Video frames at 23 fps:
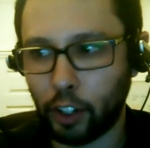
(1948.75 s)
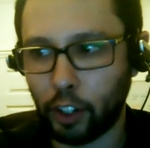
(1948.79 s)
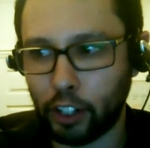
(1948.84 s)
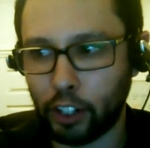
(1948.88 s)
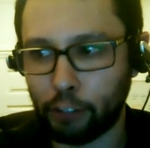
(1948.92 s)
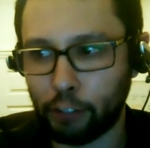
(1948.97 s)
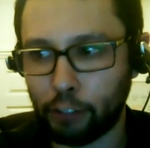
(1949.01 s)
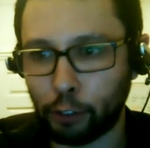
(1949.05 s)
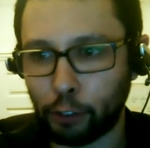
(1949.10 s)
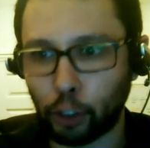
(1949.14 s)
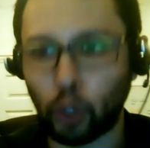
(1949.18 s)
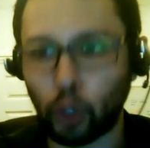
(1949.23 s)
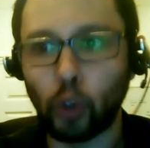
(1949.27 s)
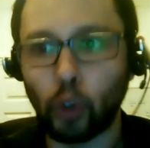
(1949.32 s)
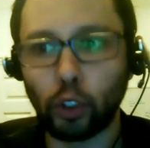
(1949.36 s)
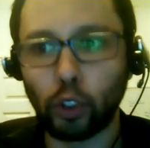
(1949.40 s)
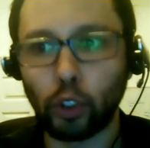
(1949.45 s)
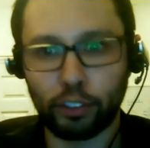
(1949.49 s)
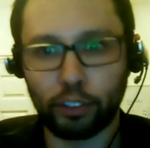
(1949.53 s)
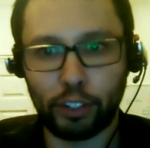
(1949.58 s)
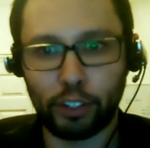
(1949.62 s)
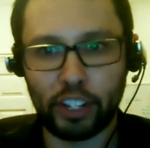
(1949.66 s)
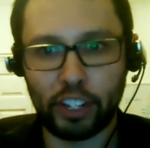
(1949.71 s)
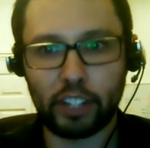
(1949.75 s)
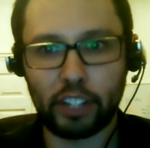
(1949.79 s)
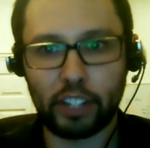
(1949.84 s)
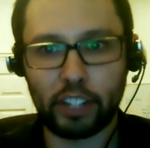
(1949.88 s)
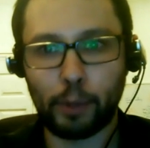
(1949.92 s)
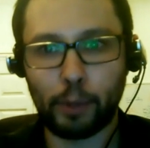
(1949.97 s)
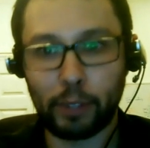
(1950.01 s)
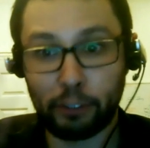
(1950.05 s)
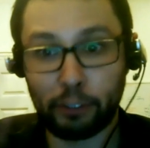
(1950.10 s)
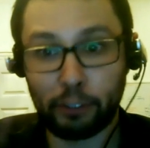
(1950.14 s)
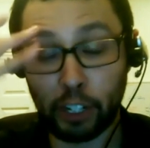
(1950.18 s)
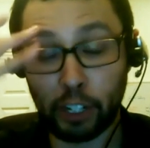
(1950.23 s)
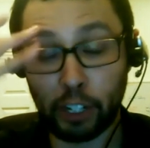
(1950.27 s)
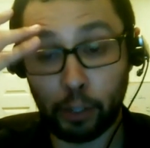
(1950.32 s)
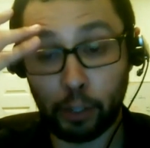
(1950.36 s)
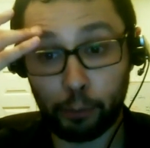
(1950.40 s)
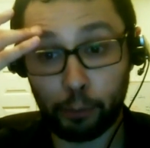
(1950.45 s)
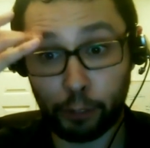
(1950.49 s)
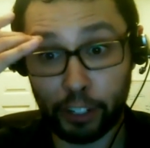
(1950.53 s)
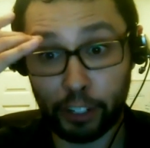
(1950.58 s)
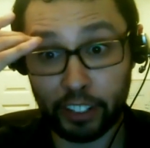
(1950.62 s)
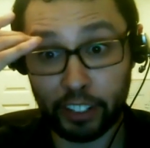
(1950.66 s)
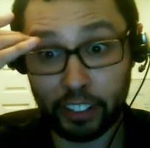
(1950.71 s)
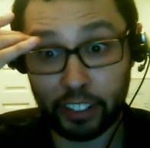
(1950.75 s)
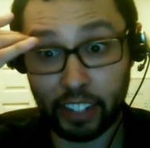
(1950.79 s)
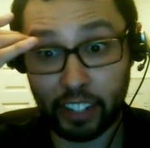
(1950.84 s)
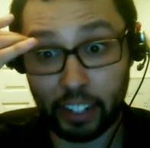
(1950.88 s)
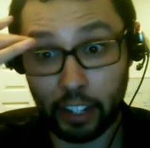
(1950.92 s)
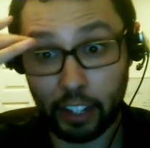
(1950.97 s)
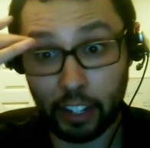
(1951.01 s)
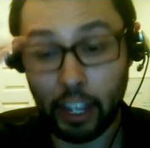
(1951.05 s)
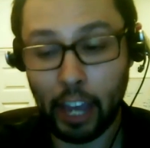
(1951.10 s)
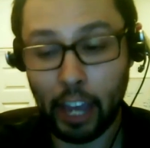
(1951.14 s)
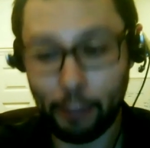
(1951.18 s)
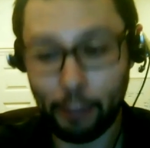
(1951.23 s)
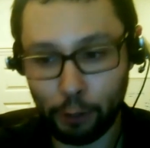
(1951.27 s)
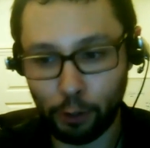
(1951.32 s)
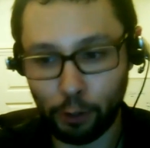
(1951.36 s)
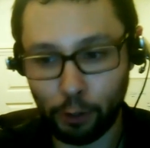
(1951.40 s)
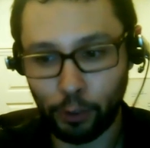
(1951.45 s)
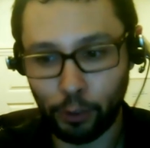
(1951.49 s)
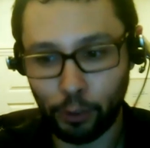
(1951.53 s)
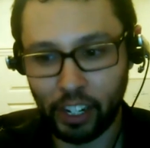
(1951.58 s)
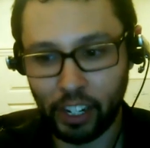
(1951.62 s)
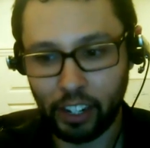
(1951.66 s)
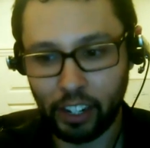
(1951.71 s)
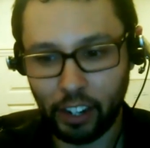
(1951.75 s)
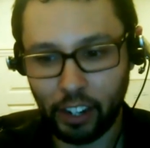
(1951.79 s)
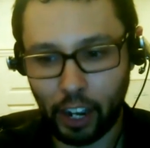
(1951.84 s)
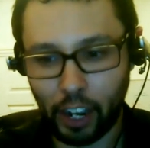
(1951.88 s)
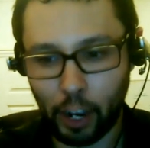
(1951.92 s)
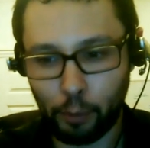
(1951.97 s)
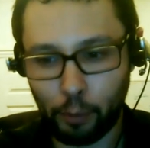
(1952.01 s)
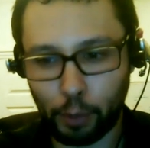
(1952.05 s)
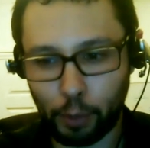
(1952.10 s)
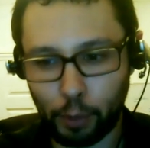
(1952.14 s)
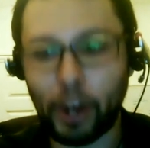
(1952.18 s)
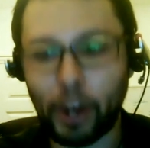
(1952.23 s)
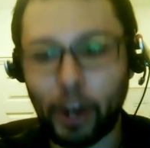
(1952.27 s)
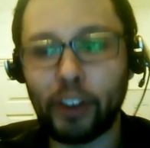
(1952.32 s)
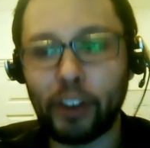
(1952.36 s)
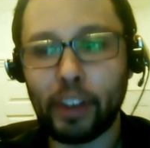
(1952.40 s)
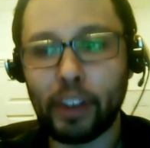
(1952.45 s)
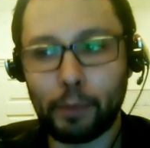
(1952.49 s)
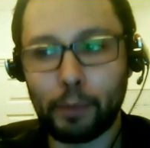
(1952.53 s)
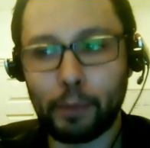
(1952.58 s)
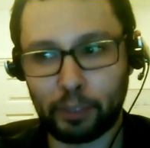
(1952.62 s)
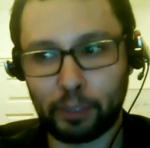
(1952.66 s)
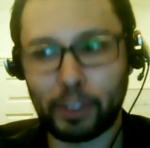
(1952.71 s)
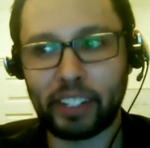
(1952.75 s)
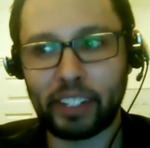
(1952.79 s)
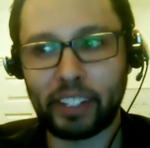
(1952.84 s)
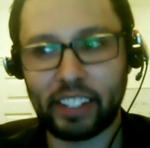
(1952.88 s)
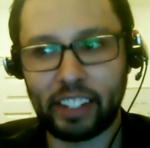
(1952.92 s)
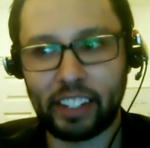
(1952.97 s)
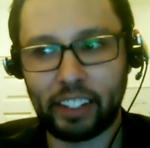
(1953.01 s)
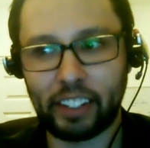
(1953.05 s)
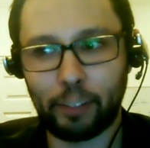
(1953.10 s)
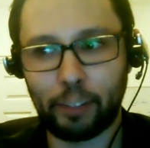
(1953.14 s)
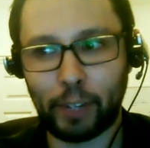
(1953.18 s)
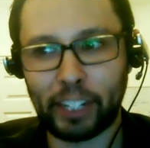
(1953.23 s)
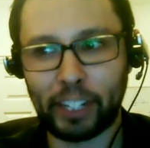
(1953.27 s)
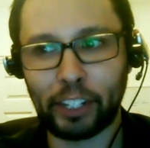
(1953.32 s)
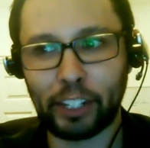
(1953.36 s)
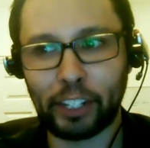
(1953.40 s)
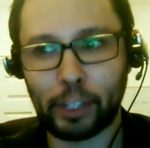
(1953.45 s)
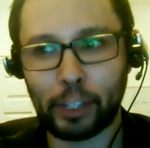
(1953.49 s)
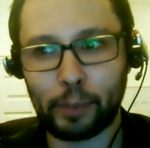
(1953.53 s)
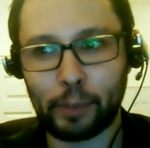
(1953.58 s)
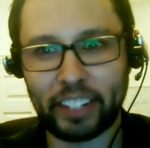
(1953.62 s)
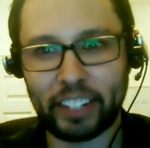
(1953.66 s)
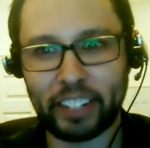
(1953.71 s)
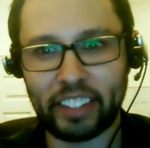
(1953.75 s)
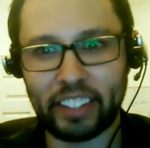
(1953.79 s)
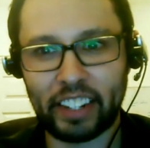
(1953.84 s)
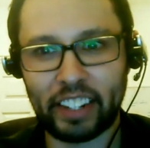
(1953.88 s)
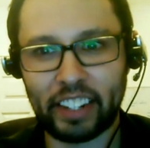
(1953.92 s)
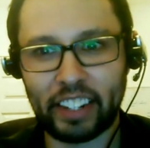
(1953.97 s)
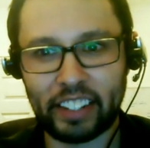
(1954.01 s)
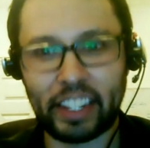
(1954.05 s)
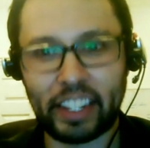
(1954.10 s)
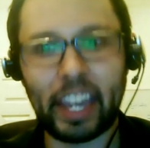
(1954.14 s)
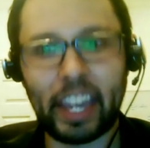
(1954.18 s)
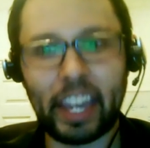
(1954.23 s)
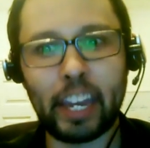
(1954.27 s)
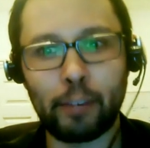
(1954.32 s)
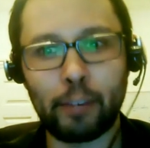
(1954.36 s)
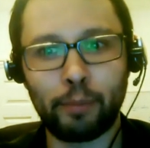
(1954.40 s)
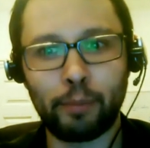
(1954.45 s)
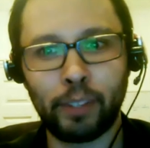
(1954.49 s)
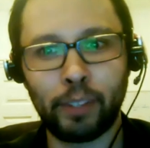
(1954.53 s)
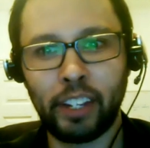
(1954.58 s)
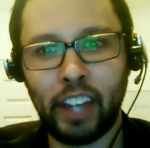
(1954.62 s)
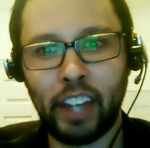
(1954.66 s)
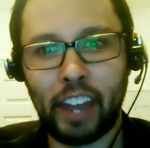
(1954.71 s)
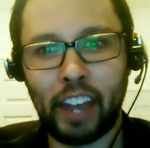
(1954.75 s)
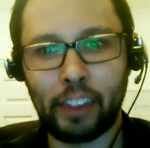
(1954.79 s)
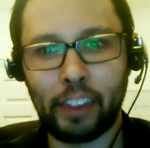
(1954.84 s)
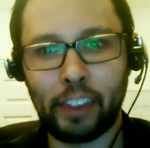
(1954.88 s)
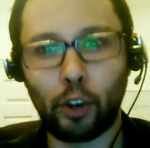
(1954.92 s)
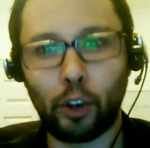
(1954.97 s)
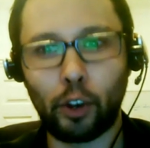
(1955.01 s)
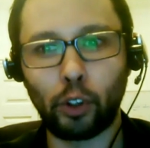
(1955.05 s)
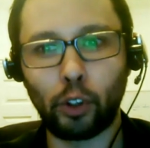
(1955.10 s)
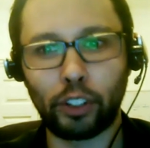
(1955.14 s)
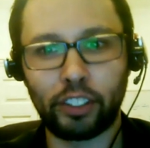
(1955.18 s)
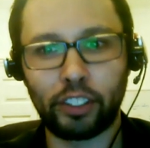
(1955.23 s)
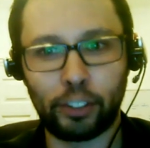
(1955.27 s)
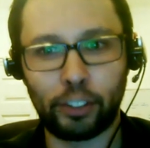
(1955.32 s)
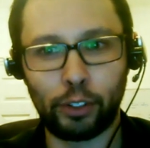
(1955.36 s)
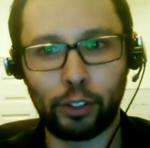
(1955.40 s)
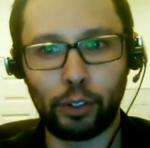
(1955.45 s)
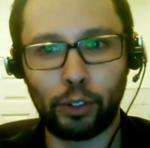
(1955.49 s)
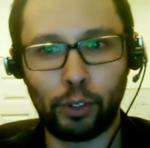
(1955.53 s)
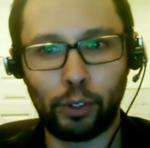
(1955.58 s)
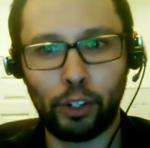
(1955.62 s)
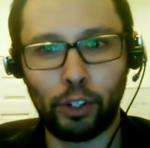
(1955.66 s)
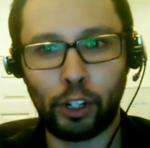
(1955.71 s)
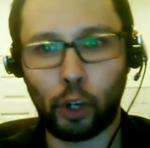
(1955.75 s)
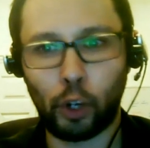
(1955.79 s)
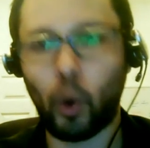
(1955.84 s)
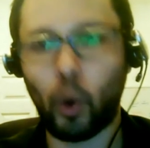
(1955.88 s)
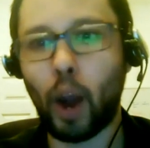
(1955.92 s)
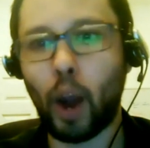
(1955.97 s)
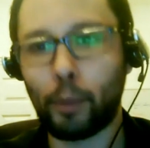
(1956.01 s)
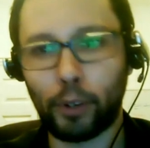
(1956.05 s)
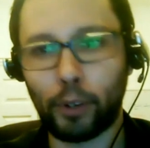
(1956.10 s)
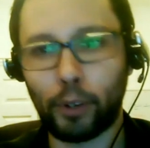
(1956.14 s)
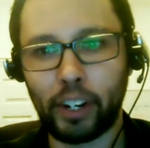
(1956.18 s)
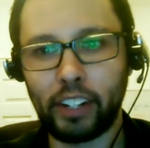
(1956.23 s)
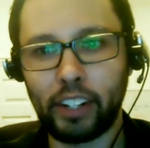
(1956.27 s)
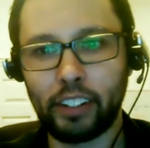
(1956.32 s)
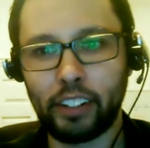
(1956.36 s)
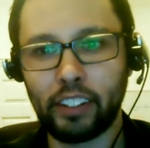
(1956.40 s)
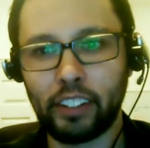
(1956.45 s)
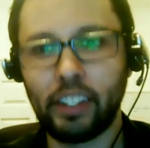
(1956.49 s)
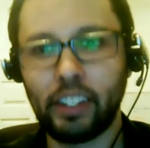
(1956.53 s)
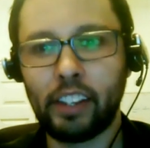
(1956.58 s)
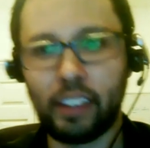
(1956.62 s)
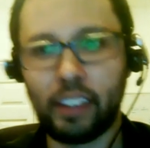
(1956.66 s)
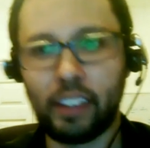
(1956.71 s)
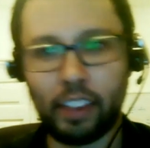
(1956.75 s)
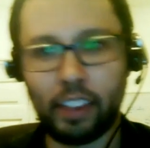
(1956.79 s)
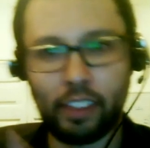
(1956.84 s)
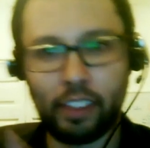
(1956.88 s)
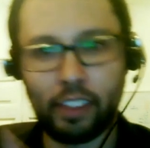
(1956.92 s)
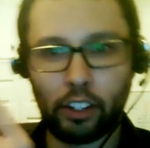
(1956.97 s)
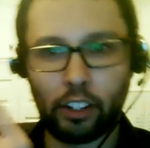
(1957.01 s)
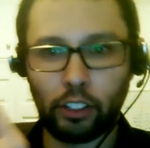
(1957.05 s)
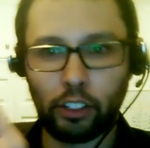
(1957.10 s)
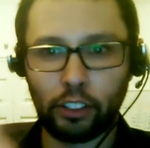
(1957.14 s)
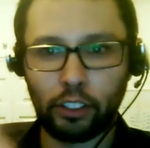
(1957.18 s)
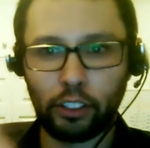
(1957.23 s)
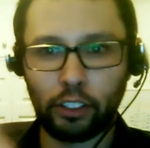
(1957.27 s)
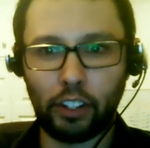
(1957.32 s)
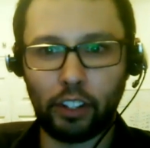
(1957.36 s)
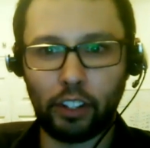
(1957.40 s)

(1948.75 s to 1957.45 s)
different goals for the experiment, if you tell them, for instance, that if you prepare them explicitly by telling them that it's a game and the goal is to cooperate, then they'll